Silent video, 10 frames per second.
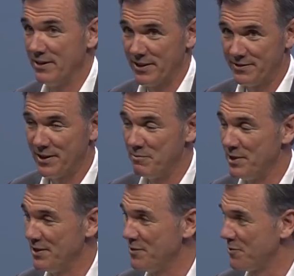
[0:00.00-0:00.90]
as I say, be
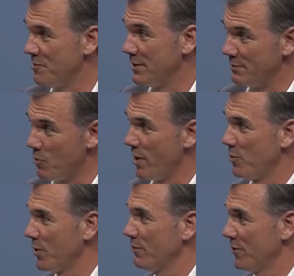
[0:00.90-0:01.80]
in this room, but want to
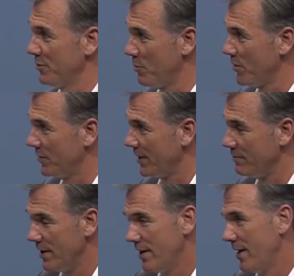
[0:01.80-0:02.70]
work for a sports team.
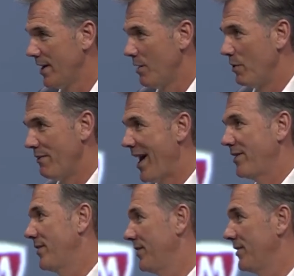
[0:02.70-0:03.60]
We have
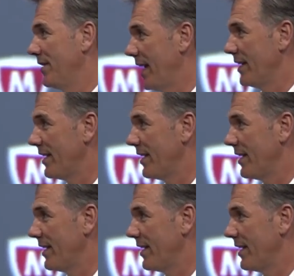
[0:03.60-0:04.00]
access to data,